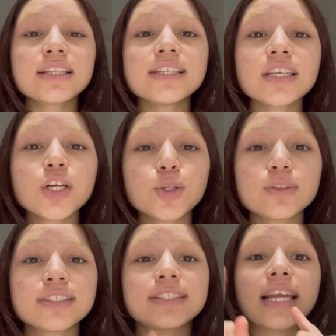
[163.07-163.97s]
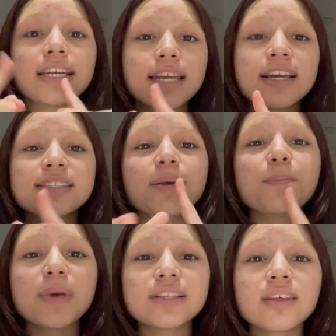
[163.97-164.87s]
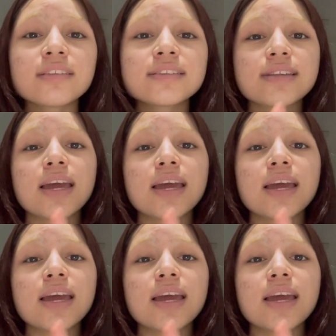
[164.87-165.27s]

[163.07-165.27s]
This includes techniques, methods,